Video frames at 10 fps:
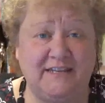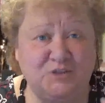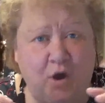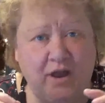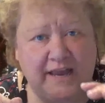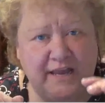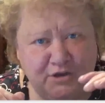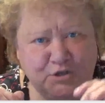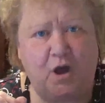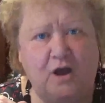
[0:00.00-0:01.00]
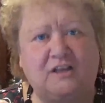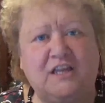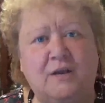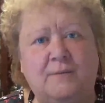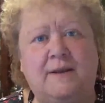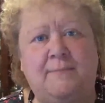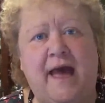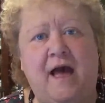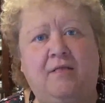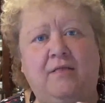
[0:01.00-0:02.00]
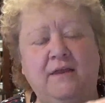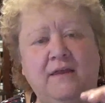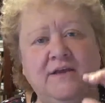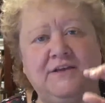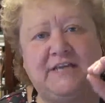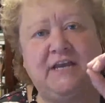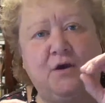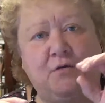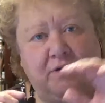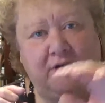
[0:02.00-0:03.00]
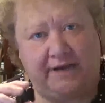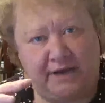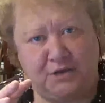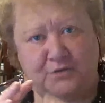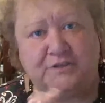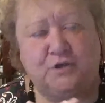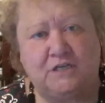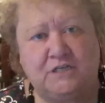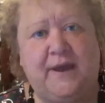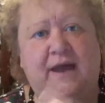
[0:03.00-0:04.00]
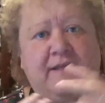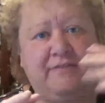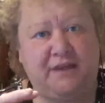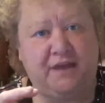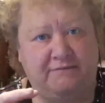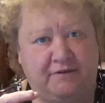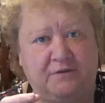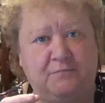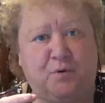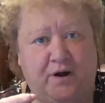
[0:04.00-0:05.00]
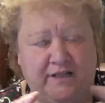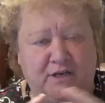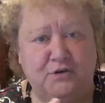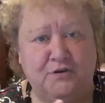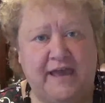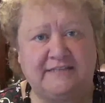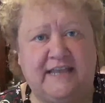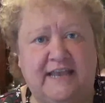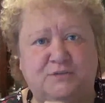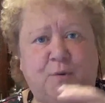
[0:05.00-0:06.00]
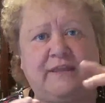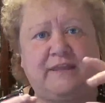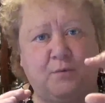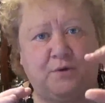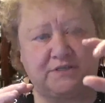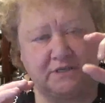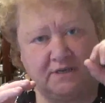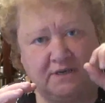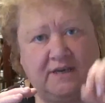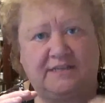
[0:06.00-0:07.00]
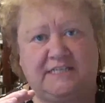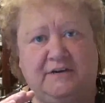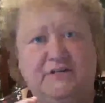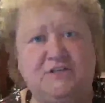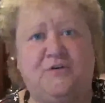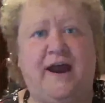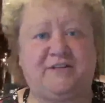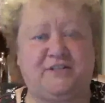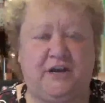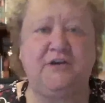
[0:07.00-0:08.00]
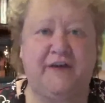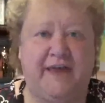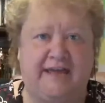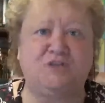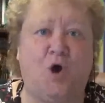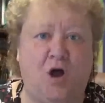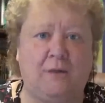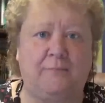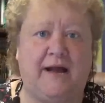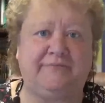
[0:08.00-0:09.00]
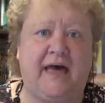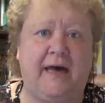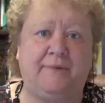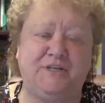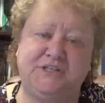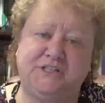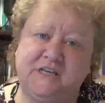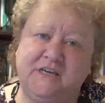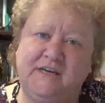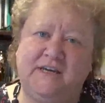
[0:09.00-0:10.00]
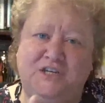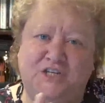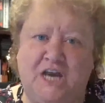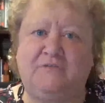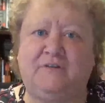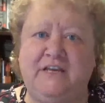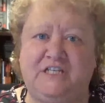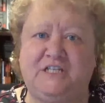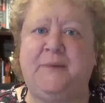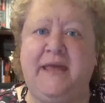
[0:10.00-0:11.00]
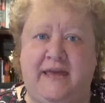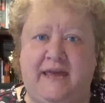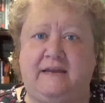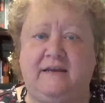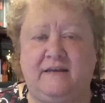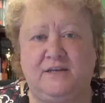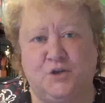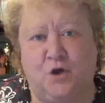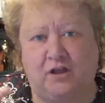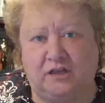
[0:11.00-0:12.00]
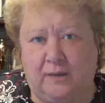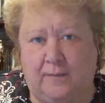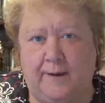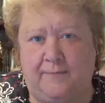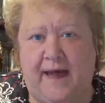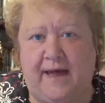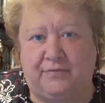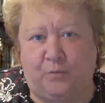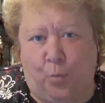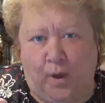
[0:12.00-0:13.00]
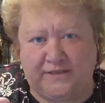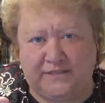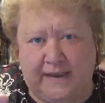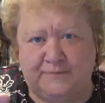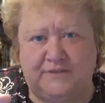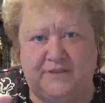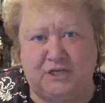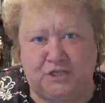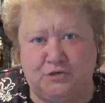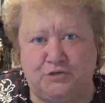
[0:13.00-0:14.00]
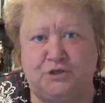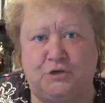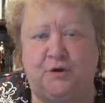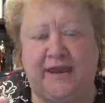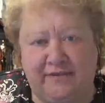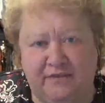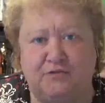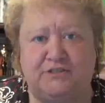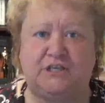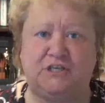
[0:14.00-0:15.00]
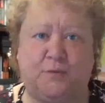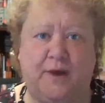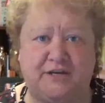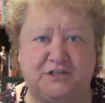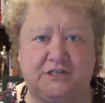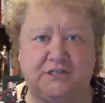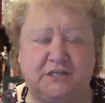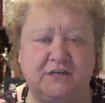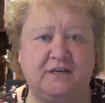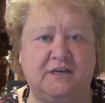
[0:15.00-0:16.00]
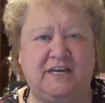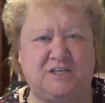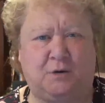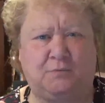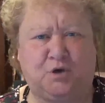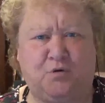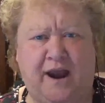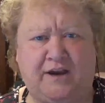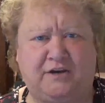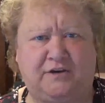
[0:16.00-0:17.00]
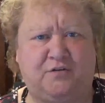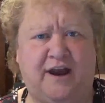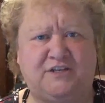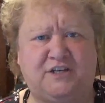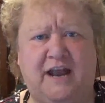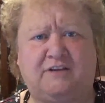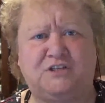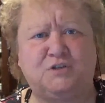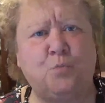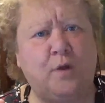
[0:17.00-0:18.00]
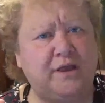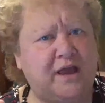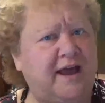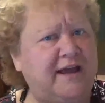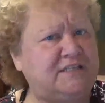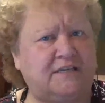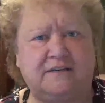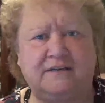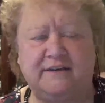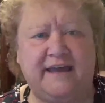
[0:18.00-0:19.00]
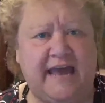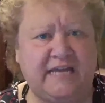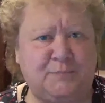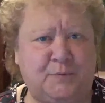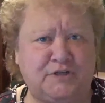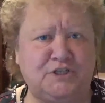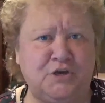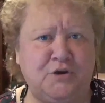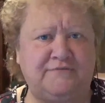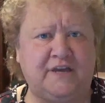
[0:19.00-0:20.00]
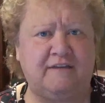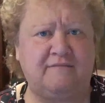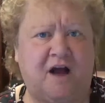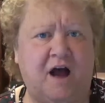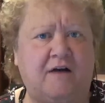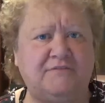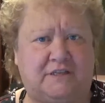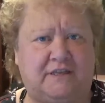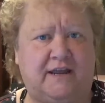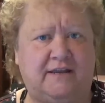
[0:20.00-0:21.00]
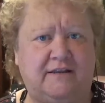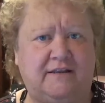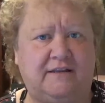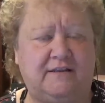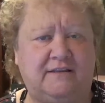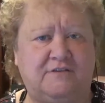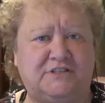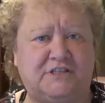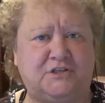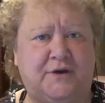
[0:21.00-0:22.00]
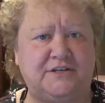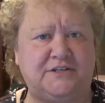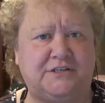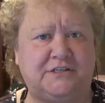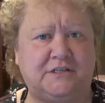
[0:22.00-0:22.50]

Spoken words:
Can you talk a little bit about, because I know you had talked about, I think you brought in a new case last week that was a serious crash. I know you can't talk about that, but just generally speaking, talk a little bit about what types of things you do in those situations in terms of crash analysis. What kinds of experts do you have to get involved in that, those situations?